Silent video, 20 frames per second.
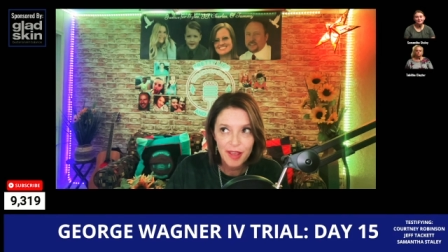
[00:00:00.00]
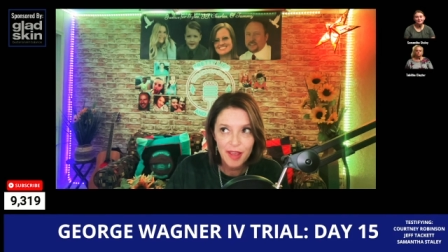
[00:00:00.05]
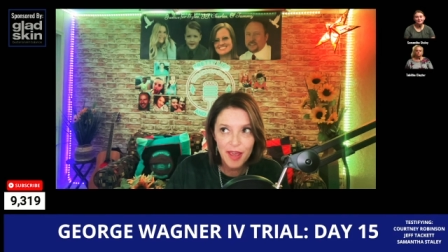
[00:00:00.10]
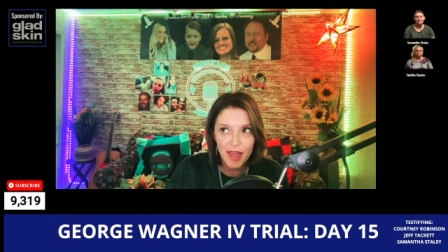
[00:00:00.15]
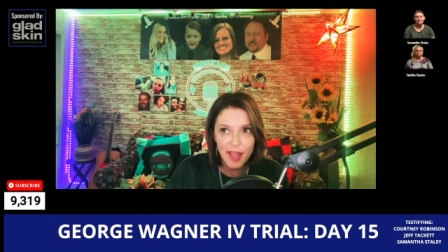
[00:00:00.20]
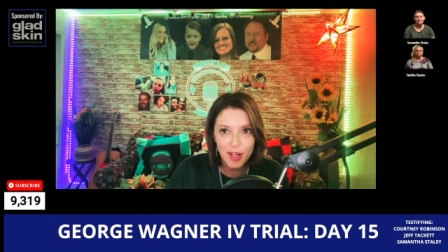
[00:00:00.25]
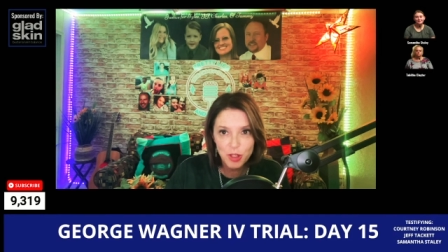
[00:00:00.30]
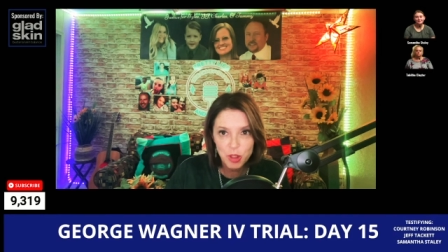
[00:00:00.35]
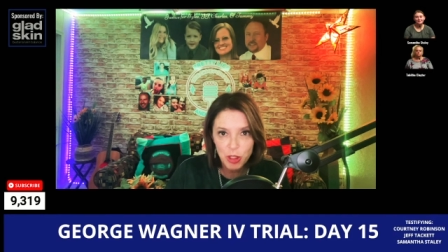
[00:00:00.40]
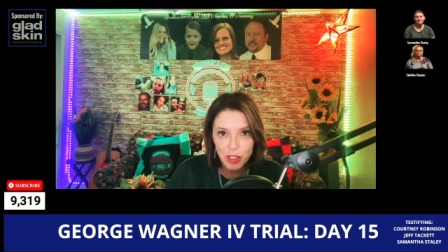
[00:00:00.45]

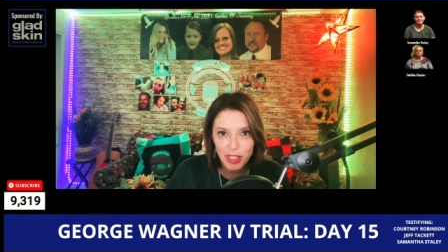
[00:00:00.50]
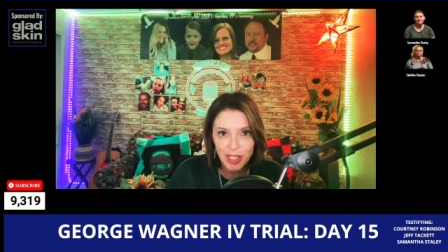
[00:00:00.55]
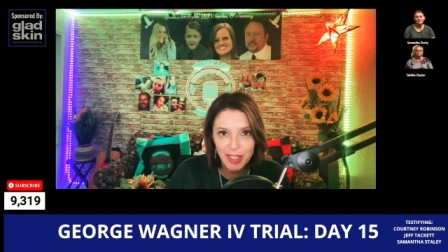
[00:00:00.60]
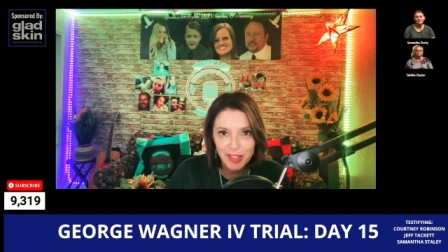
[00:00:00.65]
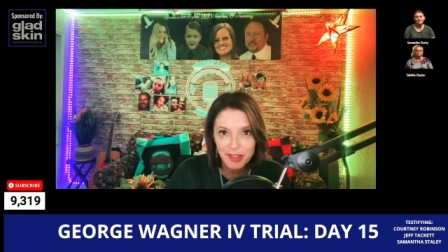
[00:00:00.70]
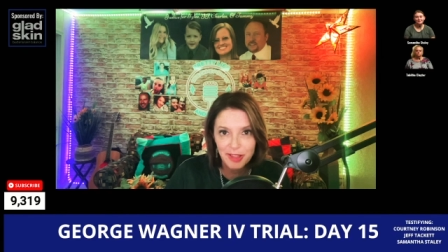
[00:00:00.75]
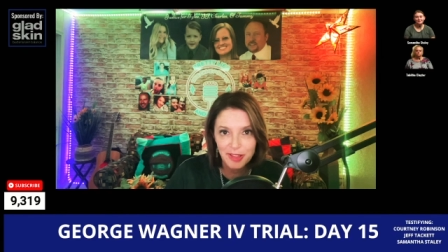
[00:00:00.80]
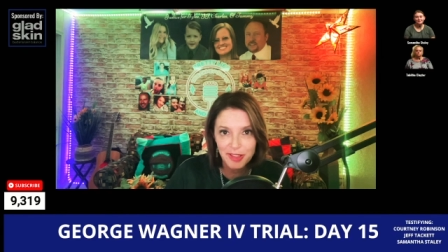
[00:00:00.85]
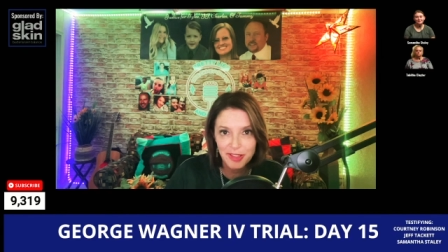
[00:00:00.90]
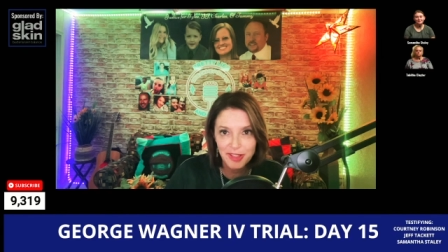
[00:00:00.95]
actually, day
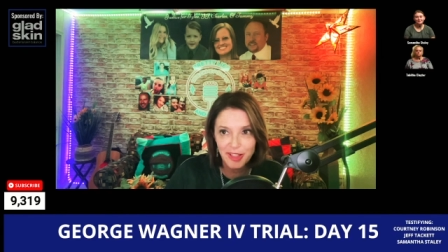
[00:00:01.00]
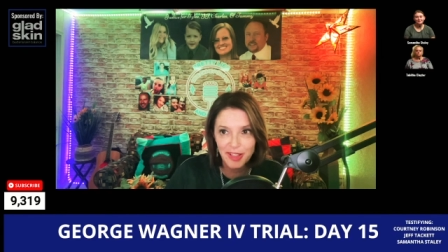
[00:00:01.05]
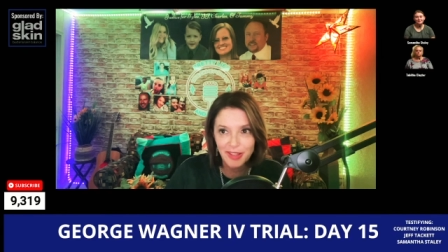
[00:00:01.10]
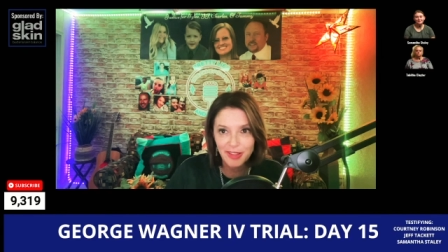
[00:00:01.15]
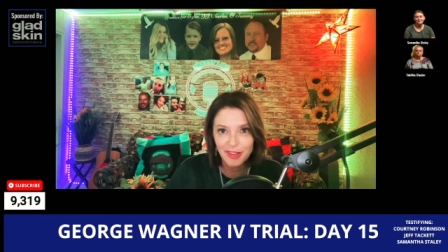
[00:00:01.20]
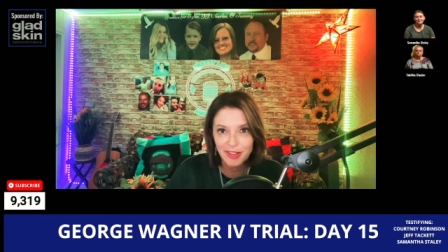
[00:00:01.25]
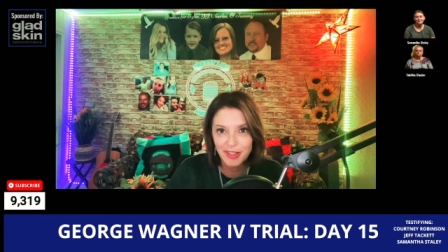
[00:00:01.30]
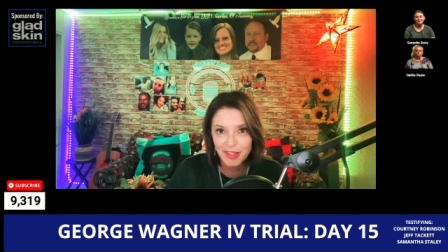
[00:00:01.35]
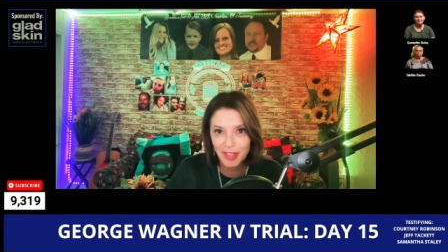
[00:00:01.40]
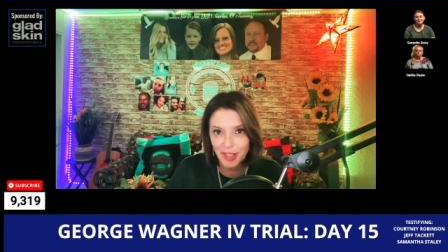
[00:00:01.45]
16,
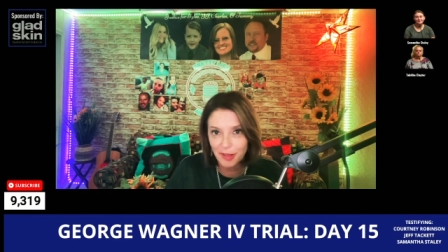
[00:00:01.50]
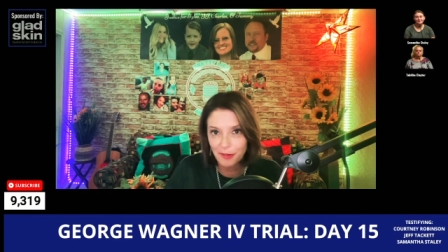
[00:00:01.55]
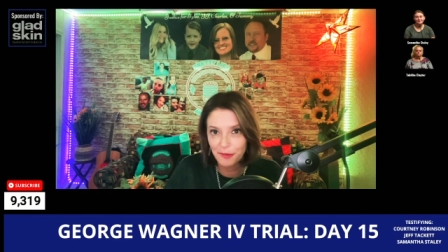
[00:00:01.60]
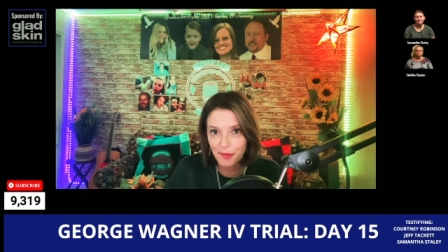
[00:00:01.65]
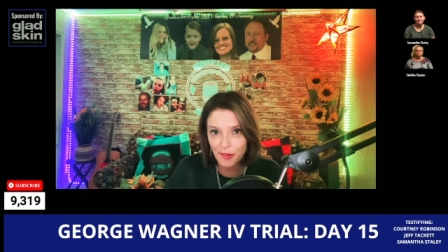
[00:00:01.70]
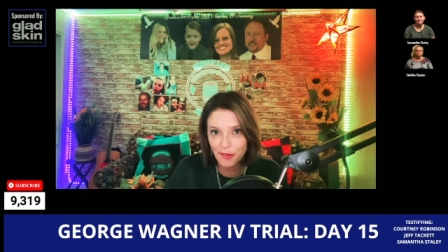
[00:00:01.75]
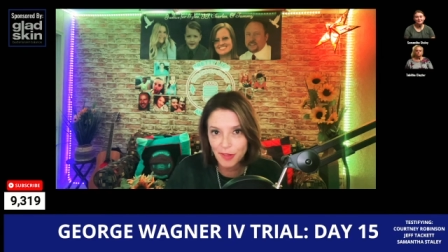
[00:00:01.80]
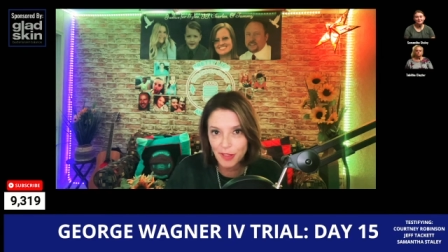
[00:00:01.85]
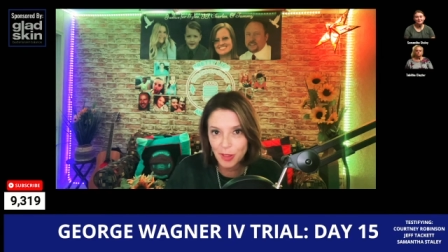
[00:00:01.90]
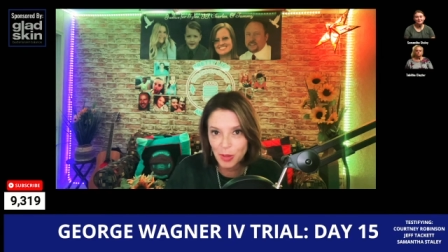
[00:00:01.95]
because I did
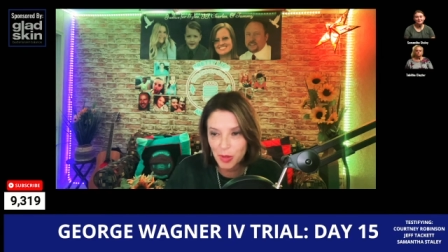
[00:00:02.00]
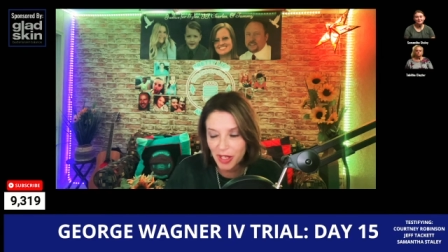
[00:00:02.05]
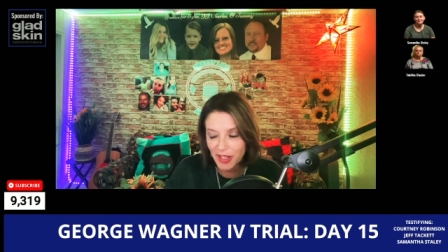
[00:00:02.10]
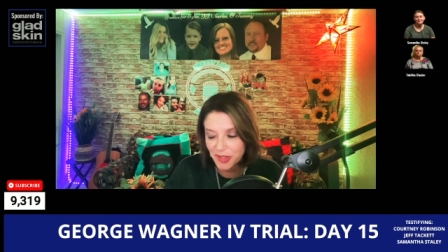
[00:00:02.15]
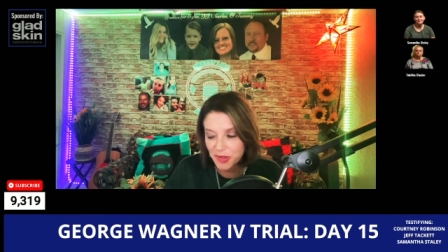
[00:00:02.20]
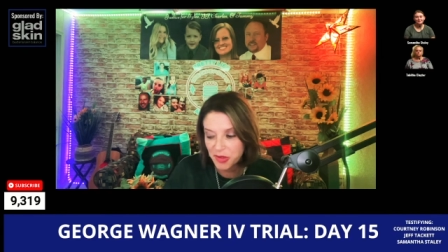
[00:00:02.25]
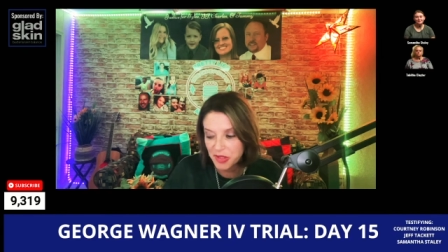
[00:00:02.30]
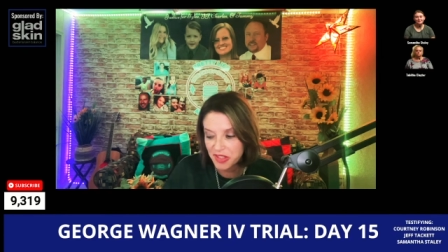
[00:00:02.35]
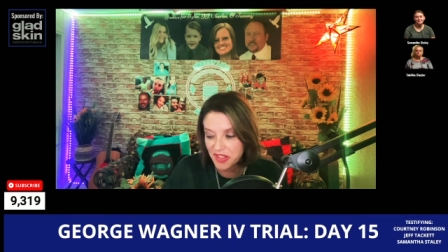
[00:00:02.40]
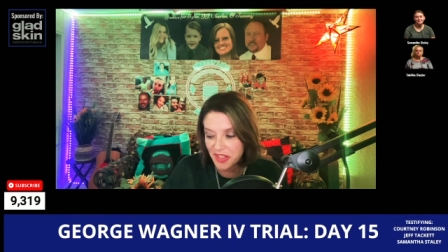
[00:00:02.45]
15
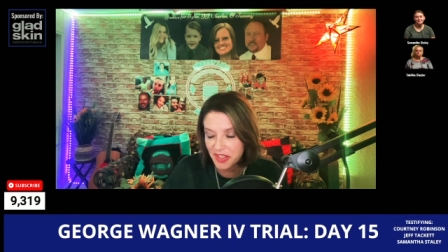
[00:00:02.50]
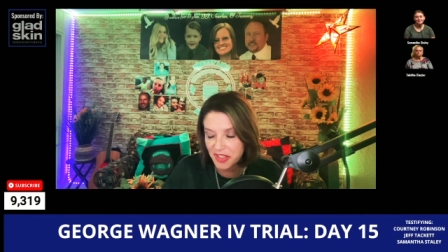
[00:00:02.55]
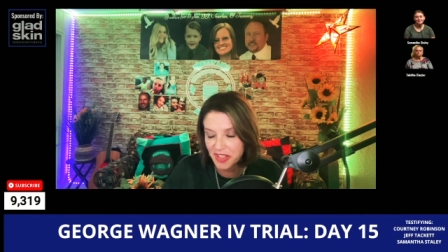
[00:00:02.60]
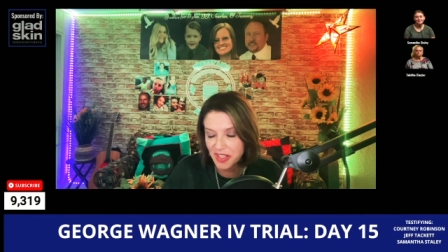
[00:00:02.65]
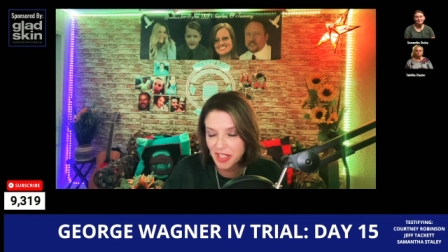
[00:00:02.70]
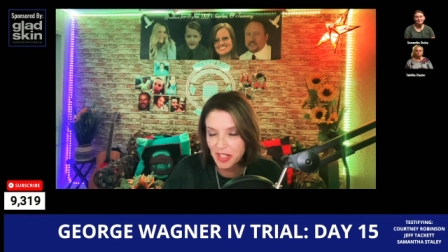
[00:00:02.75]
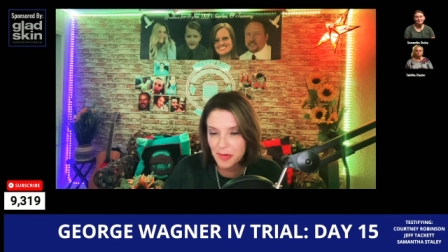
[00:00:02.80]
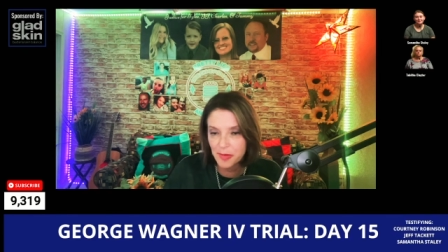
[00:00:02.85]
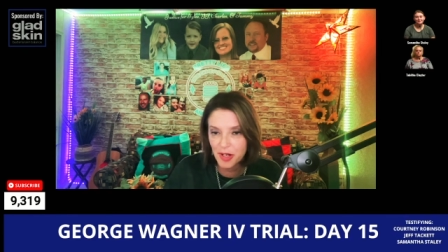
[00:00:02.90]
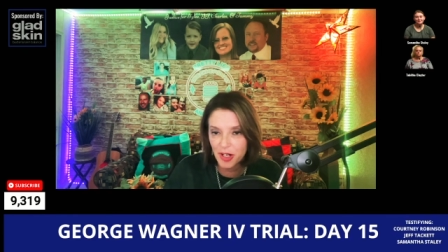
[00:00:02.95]
twice. So
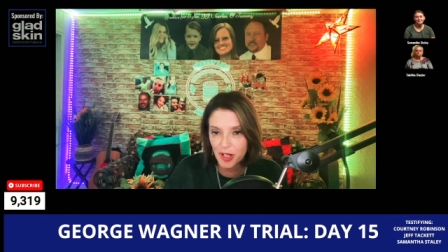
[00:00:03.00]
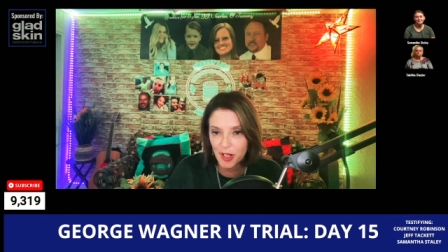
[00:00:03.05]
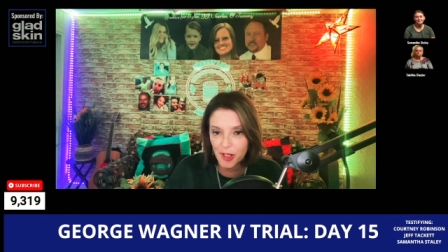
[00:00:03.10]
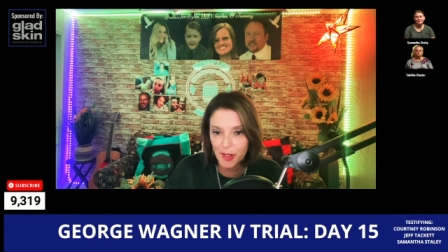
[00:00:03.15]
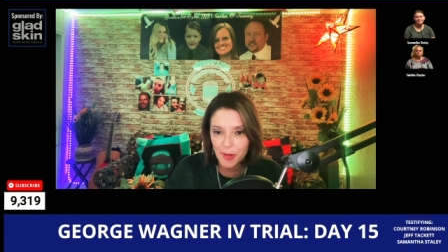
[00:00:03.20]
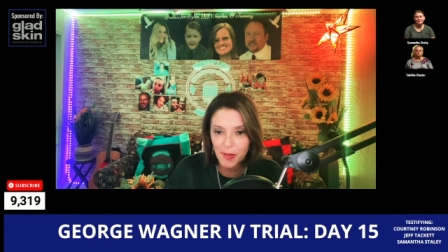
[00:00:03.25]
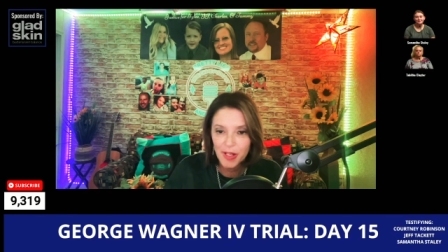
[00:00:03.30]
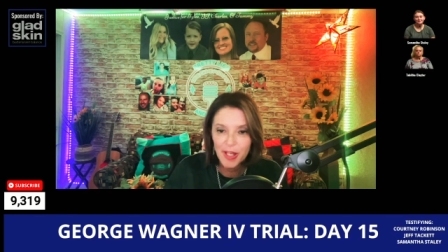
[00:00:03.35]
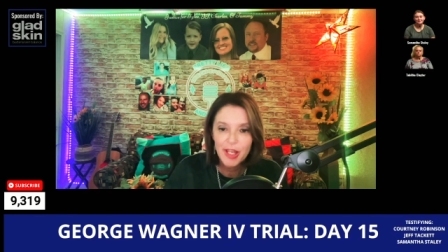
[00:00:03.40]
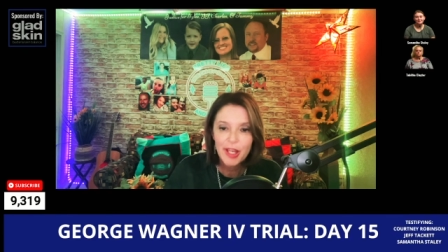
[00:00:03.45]
16
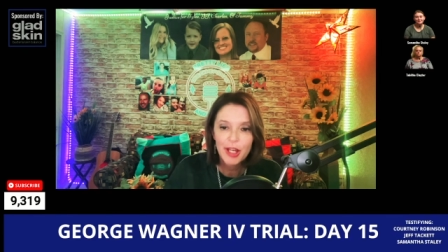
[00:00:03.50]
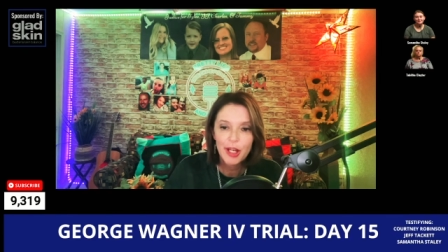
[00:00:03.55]
tomorrow.